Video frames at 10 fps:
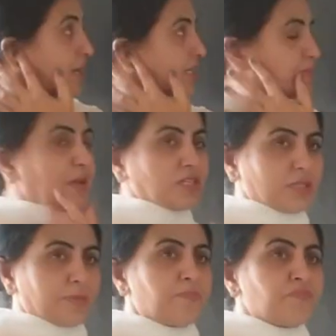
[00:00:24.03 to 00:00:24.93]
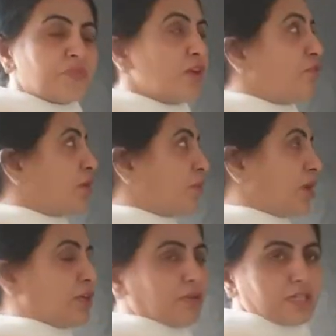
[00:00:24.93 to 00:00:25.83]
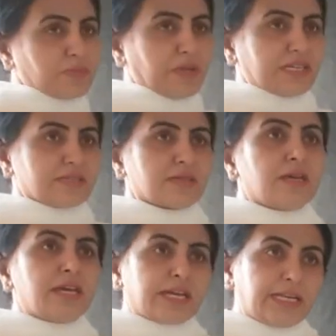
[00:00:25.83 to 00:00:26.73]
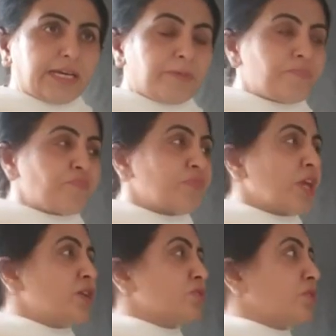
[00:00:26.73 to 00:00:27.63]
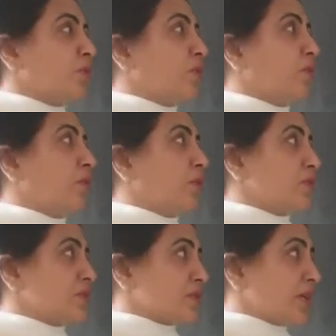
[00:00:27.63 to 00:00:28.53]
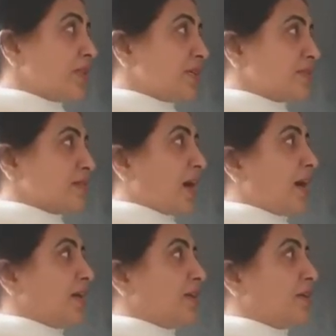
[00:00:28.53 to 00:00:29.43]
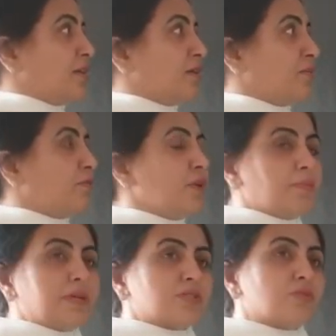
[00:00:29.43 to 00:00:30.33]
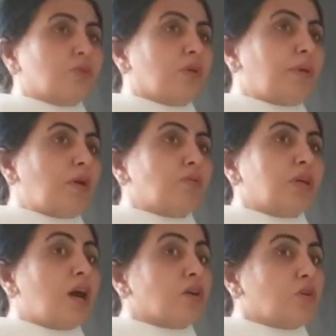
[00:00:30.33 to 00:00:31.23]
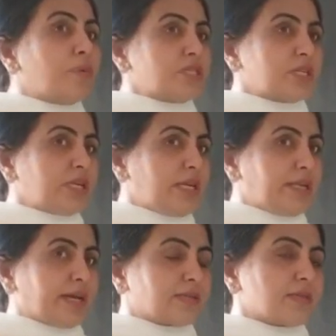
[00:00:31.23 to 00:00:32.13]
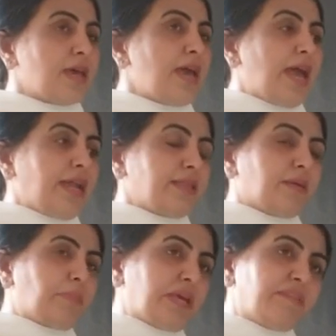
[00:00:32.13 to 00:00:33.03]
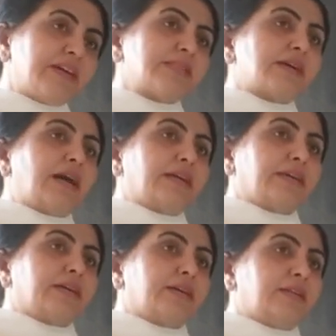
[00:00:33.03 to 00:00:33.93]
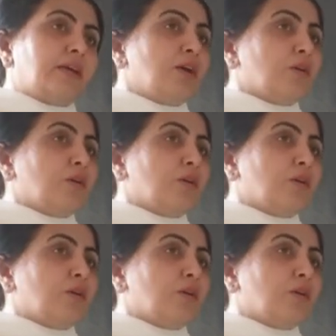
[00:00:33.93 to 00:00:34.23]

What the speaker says: expression for molecular speeds. Clear? So in the start we must know about the occupation index, and in the previous article